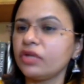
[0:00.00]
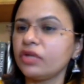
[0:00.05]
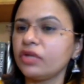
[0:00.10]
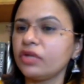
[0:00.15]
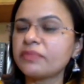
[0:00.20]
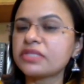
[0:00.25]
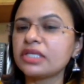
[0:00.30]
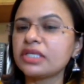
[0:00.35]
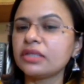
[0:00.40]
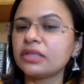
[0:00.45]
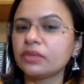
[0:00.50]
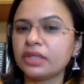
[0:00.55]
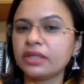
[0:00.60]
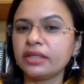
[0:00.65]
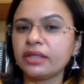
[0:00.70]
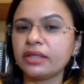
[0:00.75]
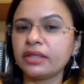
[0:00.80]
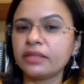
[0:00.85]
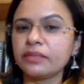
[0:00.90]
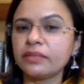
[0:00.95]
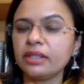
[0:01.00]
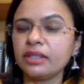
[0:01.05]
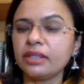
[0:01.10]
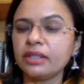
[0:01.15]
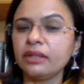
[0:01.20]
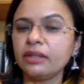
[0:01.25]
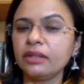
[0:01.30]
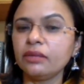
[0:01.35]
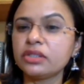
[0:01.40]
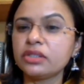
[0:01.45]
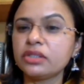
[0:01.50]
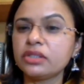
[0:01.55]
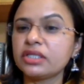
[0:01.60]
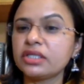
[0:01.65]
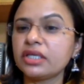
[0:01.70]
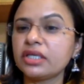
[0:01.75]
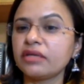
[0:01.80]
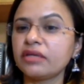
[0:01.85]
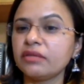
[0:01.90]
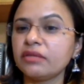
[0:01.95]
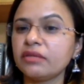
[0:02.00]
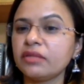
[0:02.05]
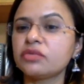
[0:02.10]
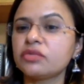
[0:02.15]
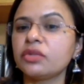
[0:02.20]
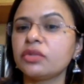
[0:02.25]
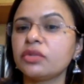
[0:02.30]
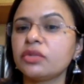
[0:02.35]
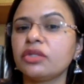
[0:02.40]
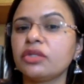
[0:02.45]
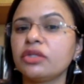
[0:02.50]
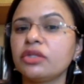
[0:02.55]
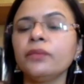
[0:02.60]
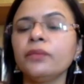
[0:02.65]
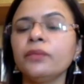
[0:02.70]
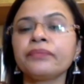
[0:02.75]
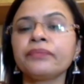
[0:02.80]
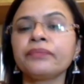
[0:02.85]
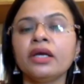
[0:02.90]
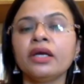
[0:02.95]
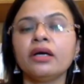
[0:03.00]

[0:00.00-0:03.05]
Absolutely, absolute in agreement with you.